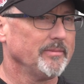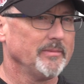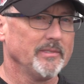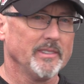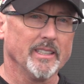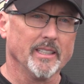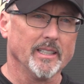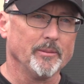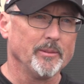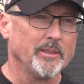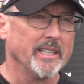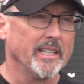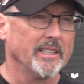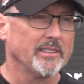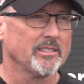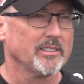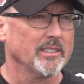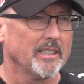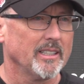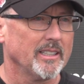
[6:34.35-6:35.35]
Yeah, I mean,
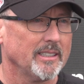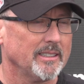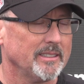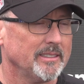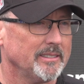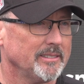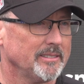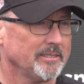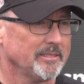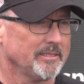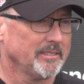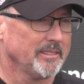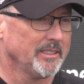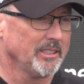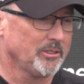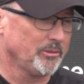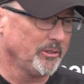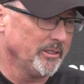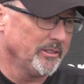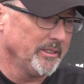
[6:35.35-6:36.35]
that's
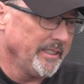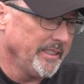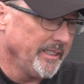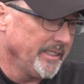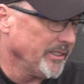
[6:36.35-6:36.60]
really